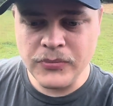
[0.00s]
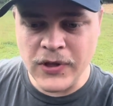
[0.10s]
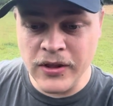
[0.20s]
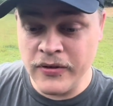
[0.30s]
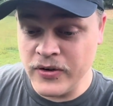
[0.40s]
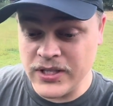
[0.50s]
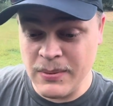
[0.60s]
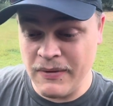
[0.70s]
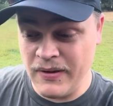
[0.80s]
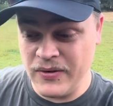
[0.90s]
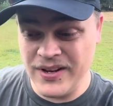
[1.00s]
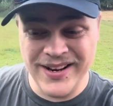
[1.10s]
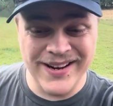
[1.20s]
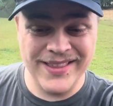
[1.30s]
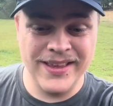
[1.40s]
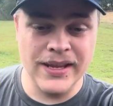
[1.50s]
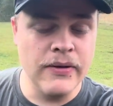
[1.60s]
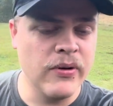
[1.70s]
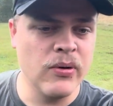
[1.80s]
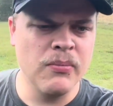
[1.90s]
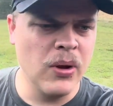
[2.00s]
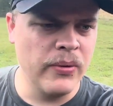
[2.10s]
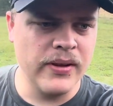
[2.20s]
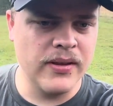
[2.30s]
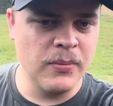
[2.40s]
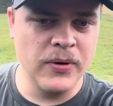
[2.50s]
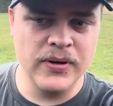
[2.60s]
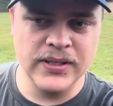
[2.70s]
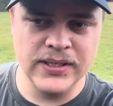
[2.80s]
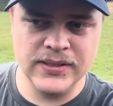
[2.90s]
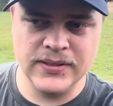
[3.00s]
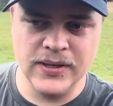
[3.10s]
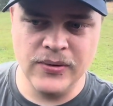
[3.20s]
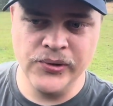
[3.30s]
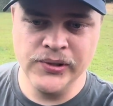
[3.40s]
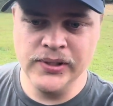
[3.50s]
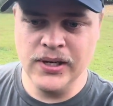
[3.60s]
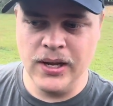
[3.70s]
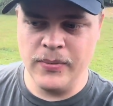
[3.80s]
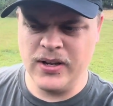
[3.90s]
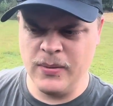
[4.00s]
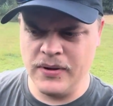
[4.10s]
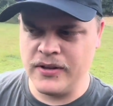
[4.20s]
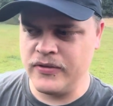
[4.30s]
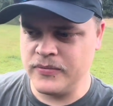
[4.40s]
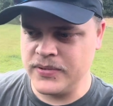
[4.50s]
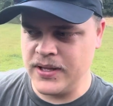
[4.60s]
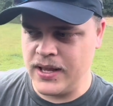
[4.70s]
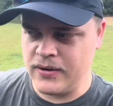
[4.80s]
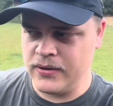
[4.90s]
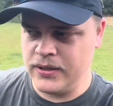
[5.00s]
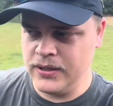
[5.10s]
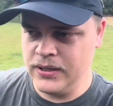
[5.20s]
That's the first time I've ever done anything even remotely similar to this, so I'm gonna cut myself some slack on it.